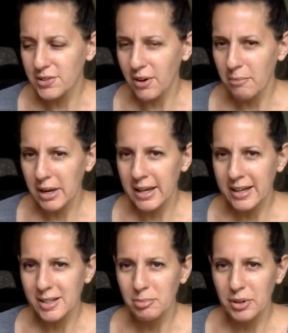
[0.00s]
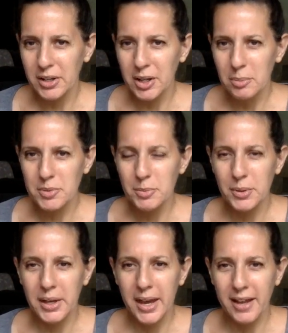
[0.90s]
So I might end up loading up
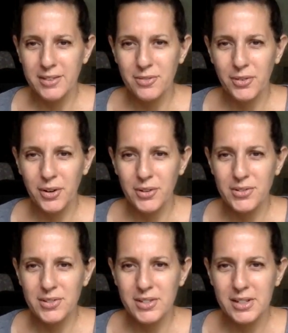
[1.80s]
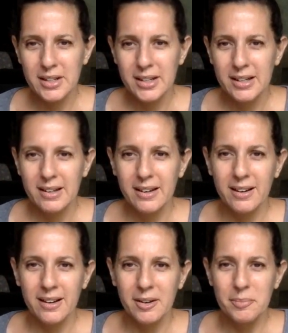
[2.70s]
spooky cats first,
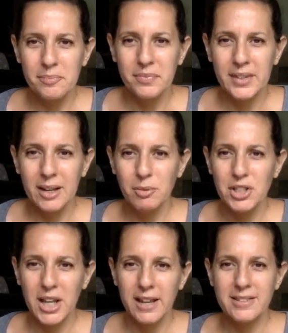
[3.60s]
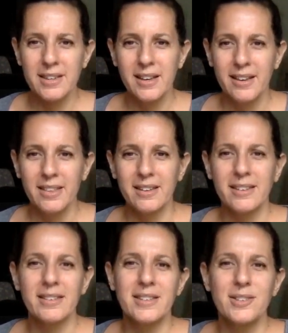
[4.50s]
um, in which case
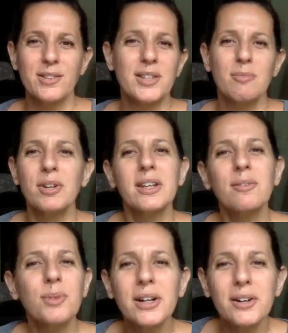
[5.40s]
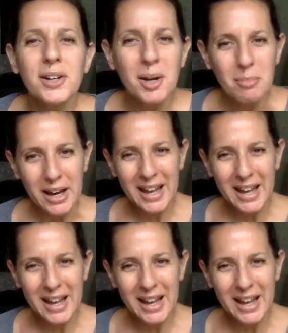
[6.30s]
this will seem really weird. But